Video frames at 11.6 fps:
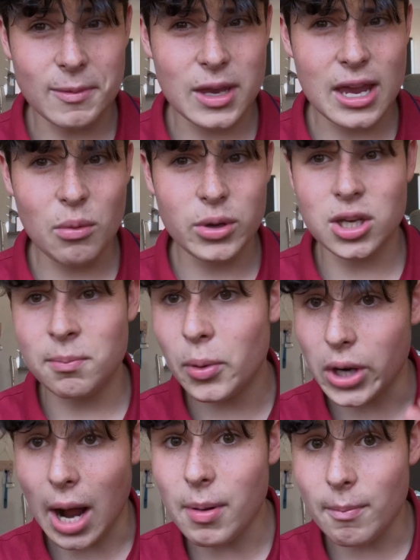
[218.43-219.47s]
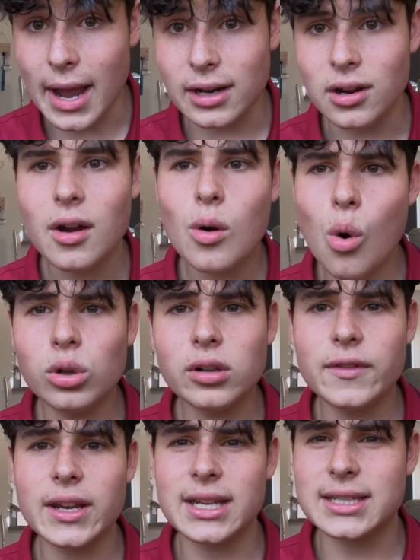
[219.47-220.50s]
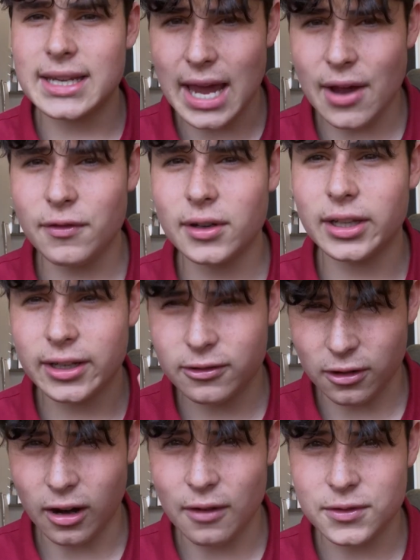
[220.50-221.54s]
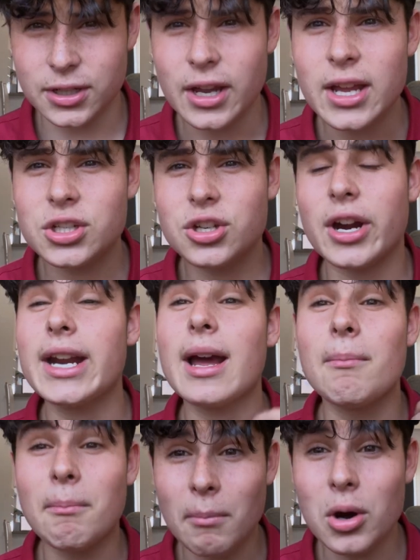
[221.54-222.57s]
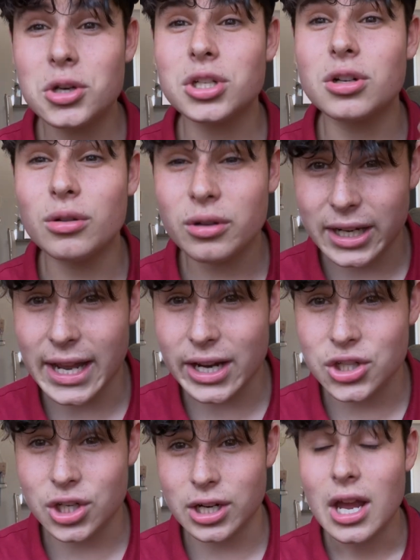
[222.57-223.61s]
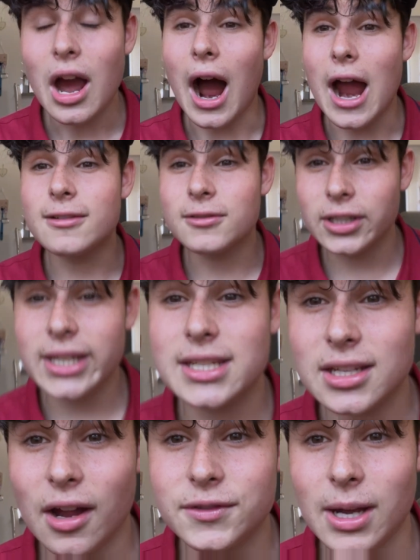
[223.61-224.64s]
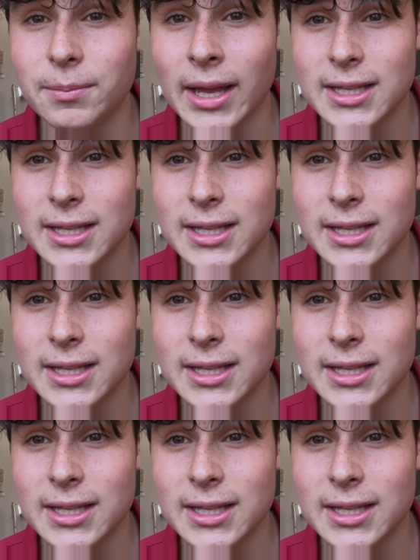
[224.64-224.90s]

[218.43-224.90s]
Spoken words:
you hear when you boot up a Mac, all of it is carefully crafted to create emotional connection. I really stuffed up that